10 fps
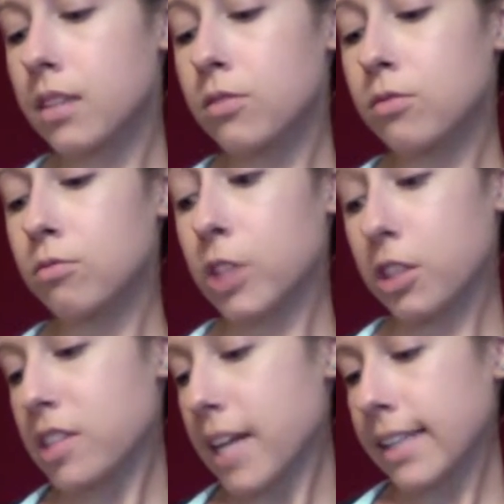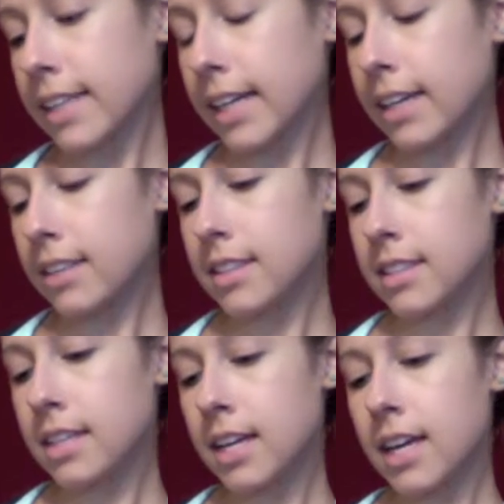Real
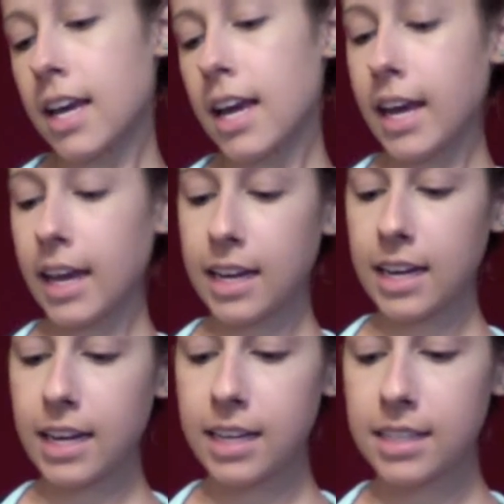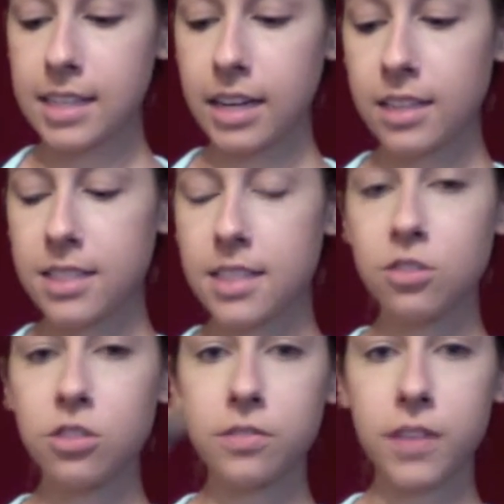Techniques, and it is their
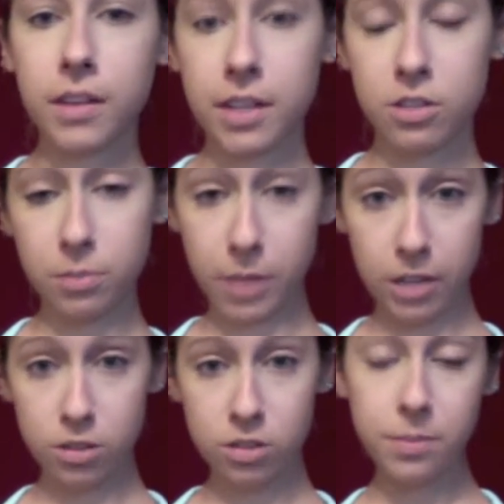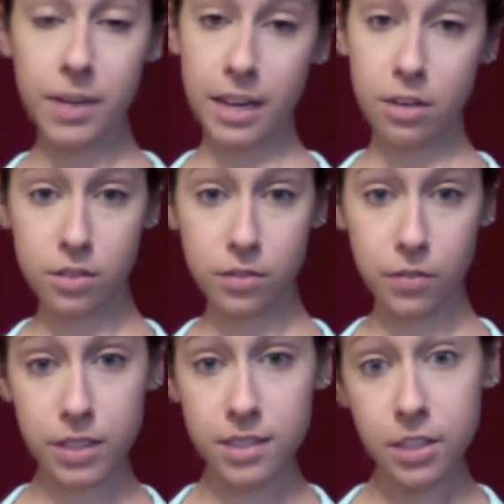Essential Foundation Brush, but I use it
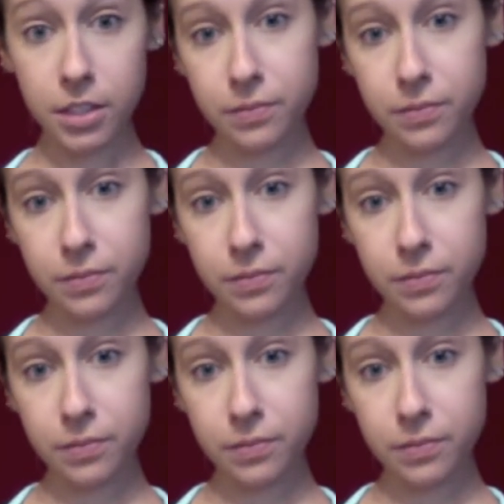for concealer